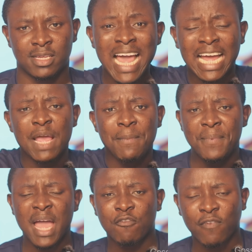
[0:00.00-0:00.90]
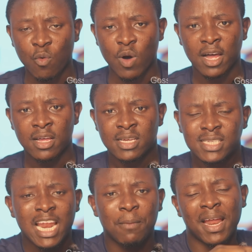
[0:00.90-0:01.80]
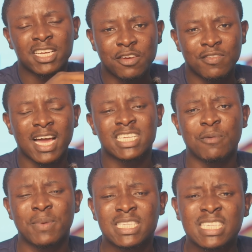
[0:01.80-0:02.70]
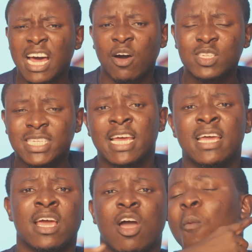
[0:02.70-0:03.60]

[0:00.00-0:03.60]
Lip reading: Yeah, I may be and found one. Send a Black Sherif, Nagasabet, Sina, or say,